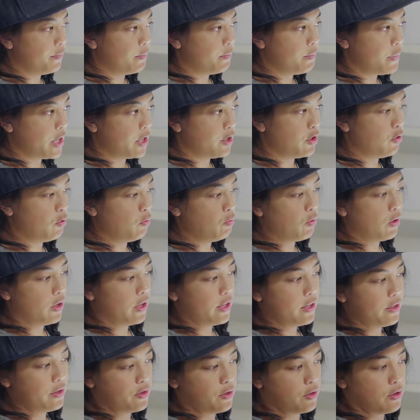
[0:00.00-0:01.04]
And you'll
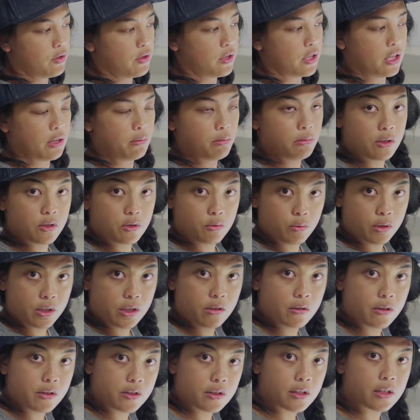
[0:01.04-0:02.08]
want to keep this
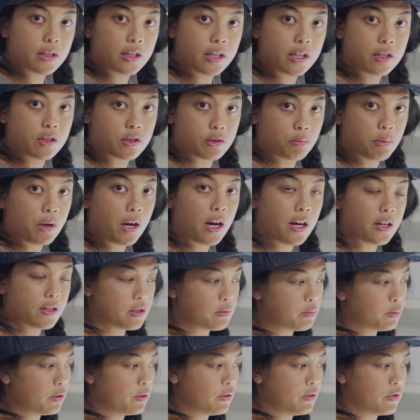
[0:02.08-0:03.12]
window as clean as
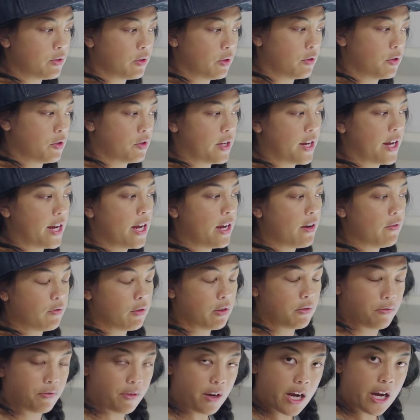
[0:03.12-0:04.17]
possible. So say
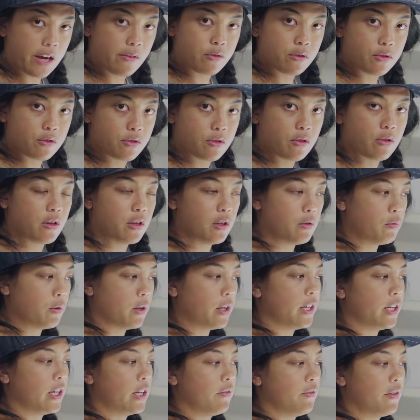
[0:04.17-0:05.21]
every 5 or so, you
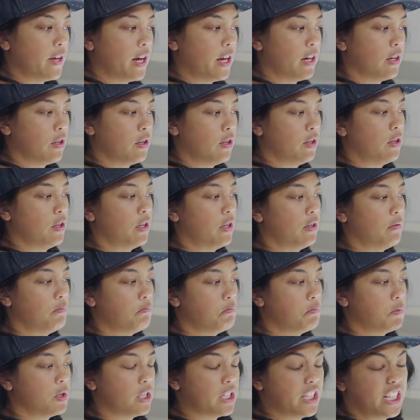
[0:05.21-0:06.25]
want to give that a good
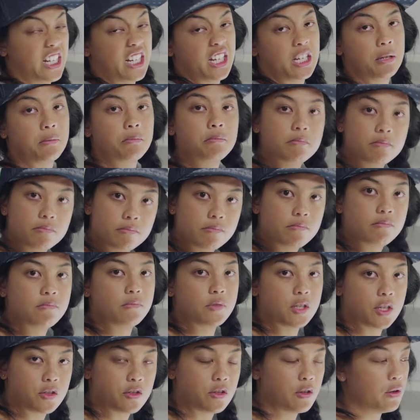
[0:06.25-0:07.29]
cleaning,
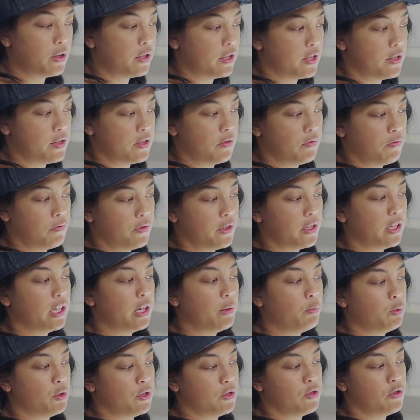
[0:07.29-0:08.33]
just so it doesn't fill
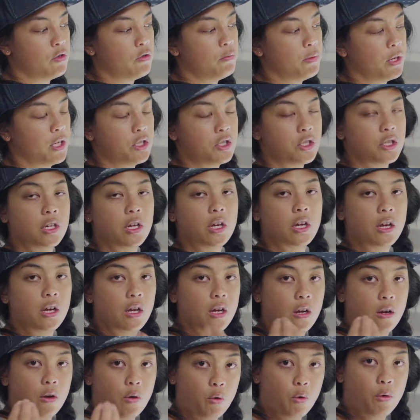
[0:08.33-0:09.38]
up with too much
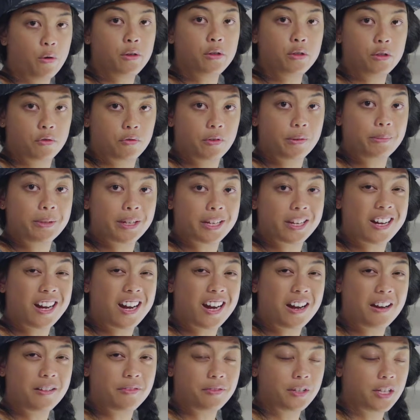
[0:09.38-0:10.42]
oils from the
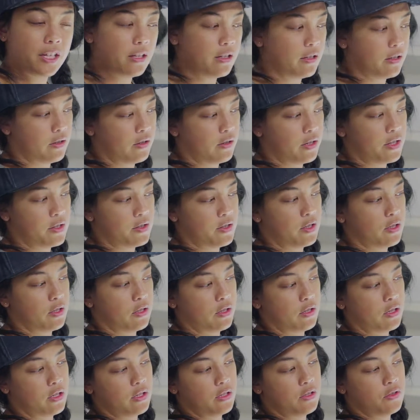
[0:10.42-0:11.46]
coffee, as it
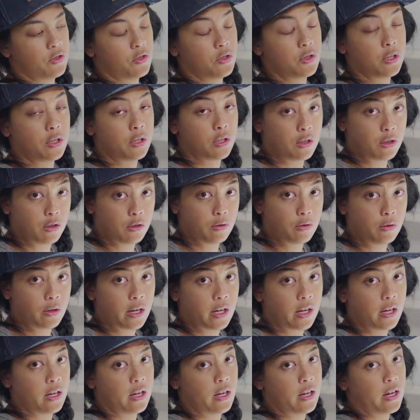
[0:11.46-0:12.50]
could skew
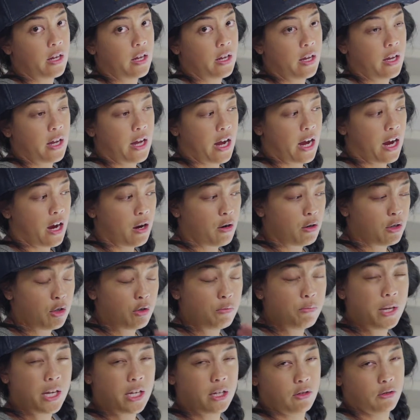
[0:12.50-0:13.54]
how
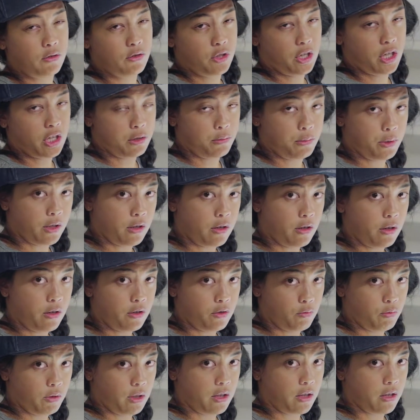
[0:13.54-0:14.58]
you make your judgment
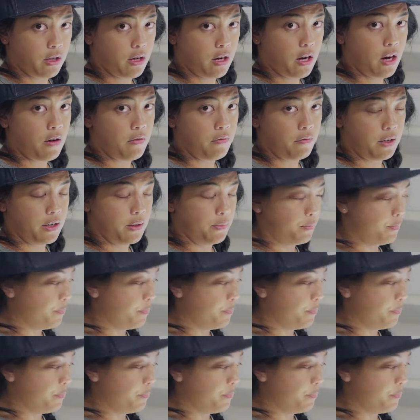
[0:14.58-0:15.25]
calls with the coffee.